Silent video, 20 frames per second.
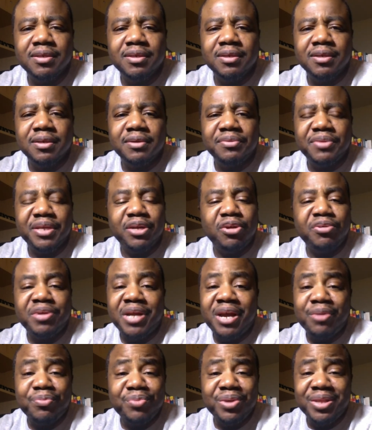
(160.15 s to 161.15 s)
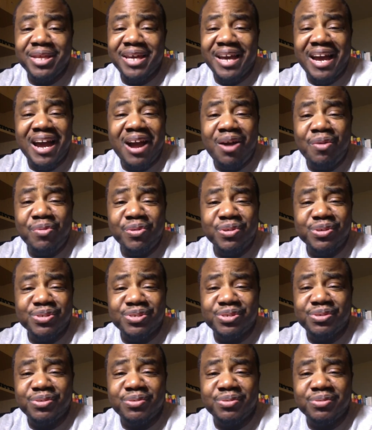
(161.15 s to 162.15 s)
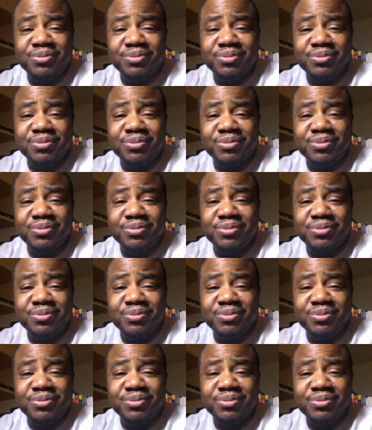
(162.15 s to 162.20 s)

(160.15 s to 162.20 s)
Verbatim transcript: that are not really ours